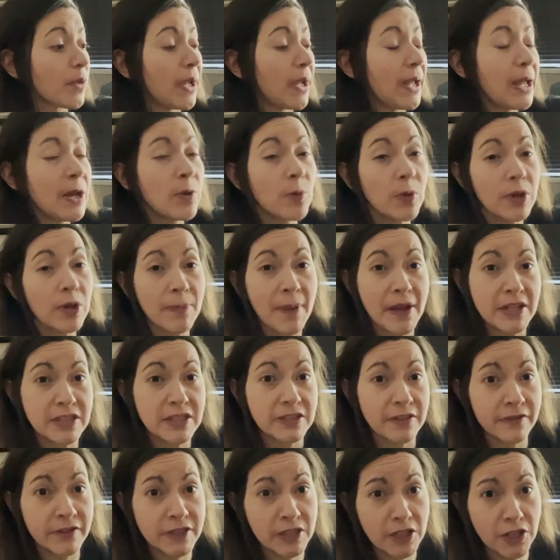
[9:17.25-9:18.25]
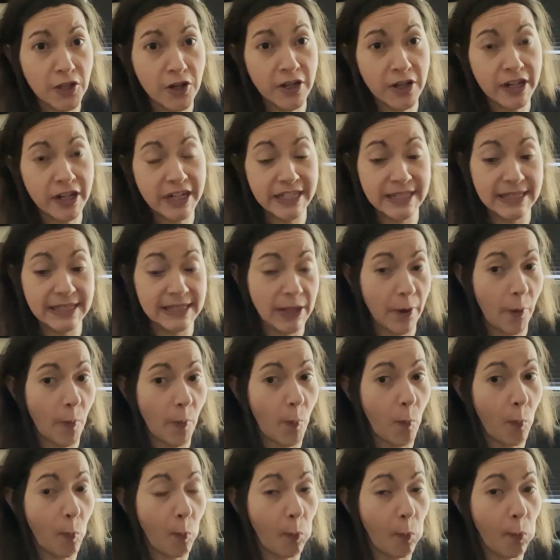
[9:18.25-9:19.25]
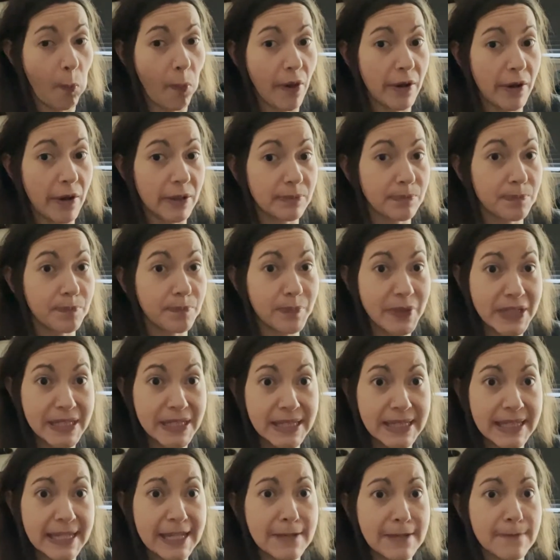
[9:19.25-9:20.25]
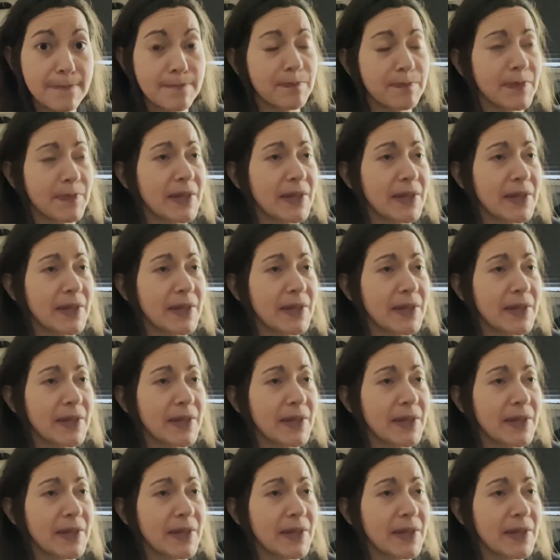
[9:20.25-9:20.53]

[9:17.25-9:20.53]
And what about security's busy?